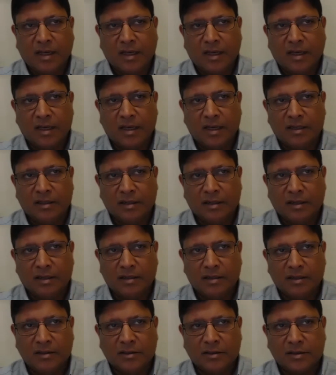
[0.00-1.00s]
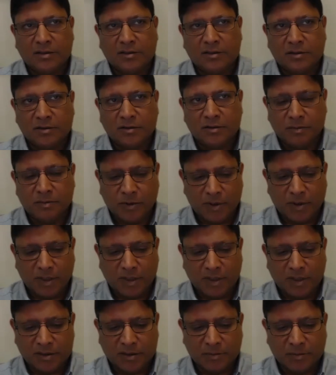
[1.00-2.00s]
and just to sort of put it
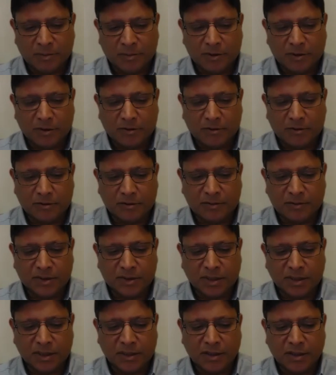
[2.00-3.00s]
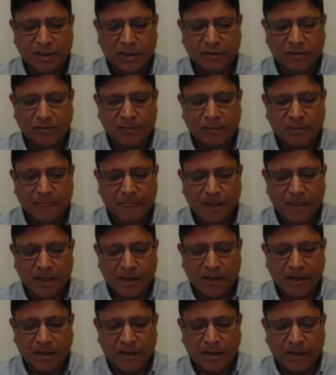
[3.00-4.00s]
in simple terms, you
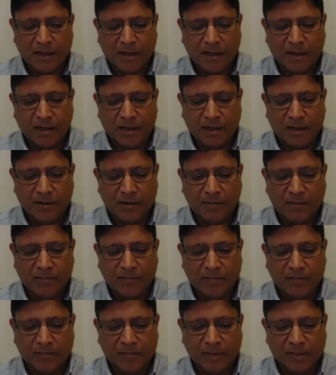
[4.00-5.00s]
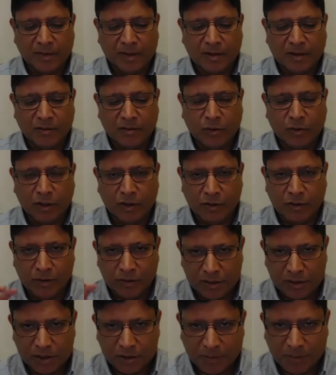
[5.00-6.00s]
know, what
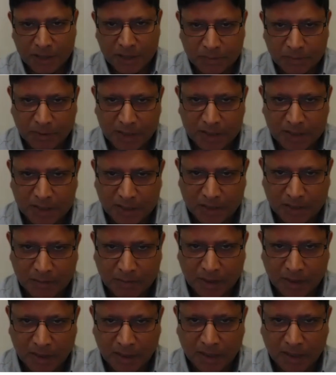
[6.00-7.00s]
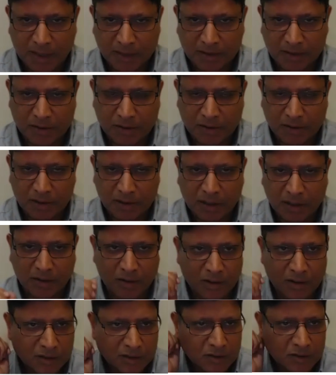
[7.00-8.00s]
usage-based pricing and billing is,
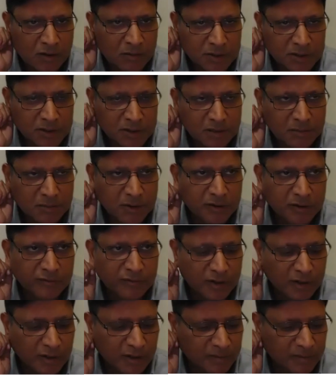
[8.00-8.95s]
it is almost a little bit of